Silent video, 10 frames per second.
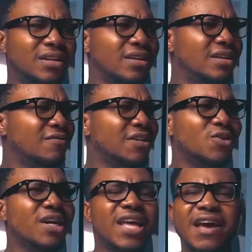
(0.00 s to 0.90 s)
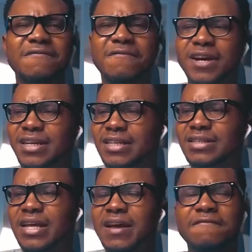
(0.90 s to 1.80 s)
Virtually
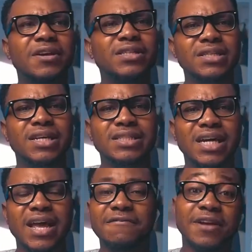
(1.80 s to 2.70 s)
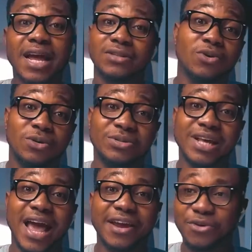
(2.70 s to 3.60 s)
every teenager, every adult
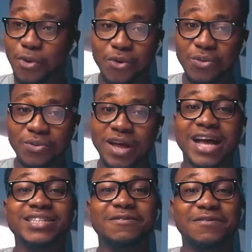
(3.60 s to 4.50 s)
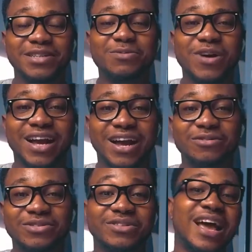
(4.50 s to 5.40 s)
I know has a Facebook account.